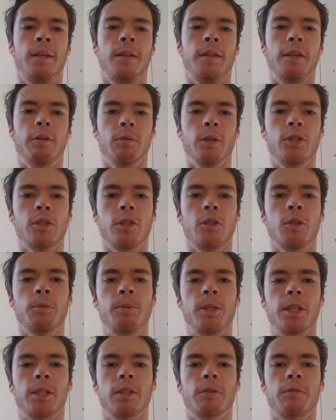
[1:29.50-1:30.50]
The original
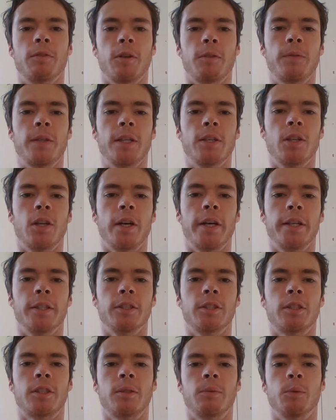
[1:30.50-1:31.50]
objective of the
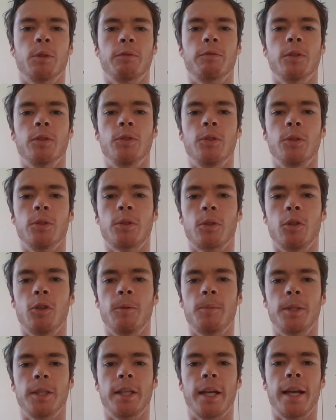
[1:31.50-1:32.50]
alliance was for
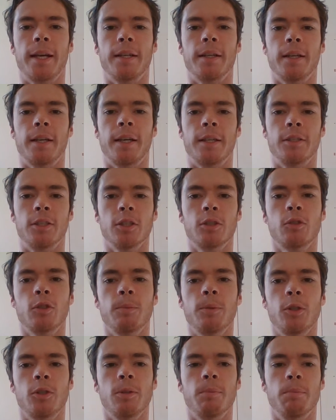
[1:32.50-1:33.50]
NewsCorp to gain a
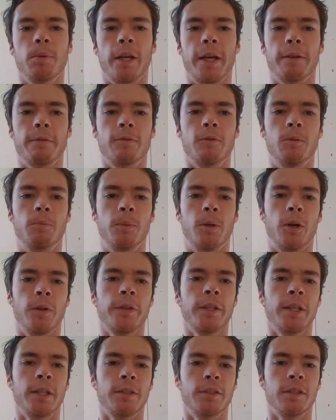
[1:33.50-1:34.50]
distribution platform
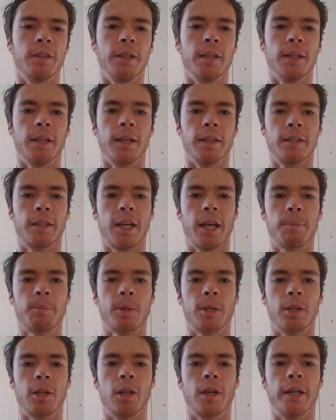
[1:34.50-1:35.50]
on the internet and
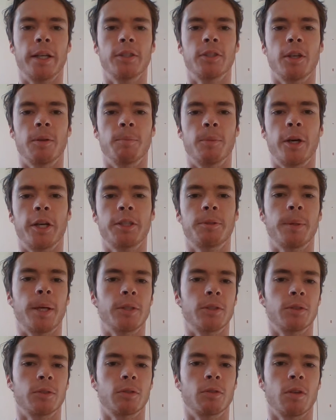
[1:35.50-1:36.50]
capitalize on
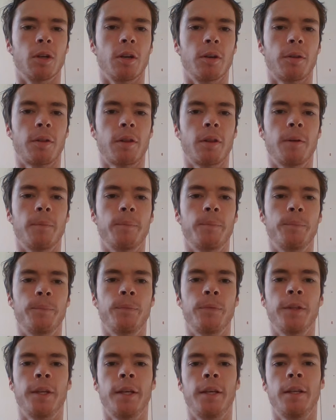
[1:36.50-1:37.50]
Myspace's growth.
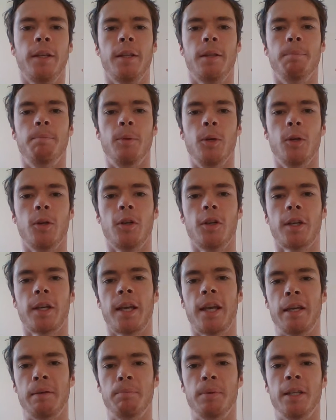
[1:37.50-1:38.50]
Murdoch
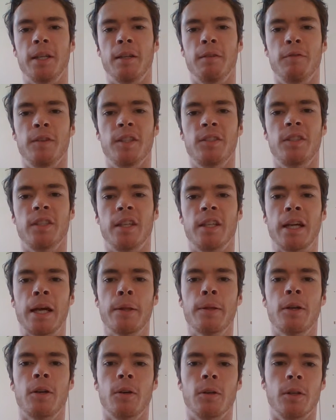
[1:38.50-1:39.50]
had been investing in
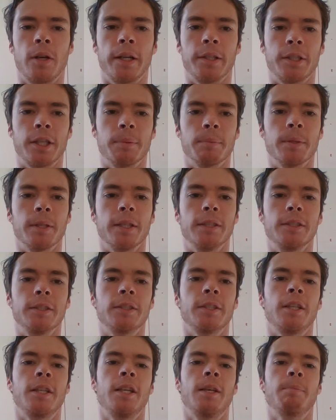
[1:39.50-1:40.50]
other online
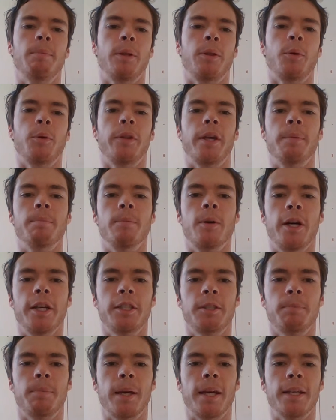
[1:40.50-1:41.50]
companies, but thought that
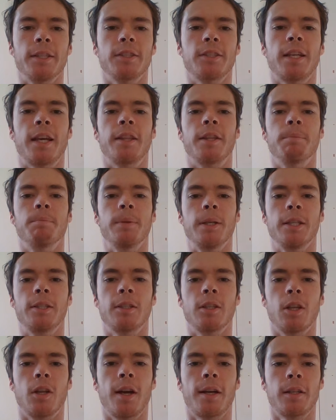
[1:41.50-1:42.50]
Myspace had the
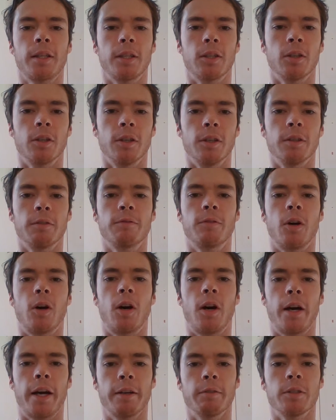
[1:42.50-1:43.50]
best likelihood for
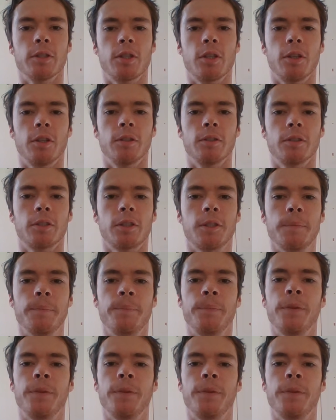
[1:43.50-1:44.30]
high returns.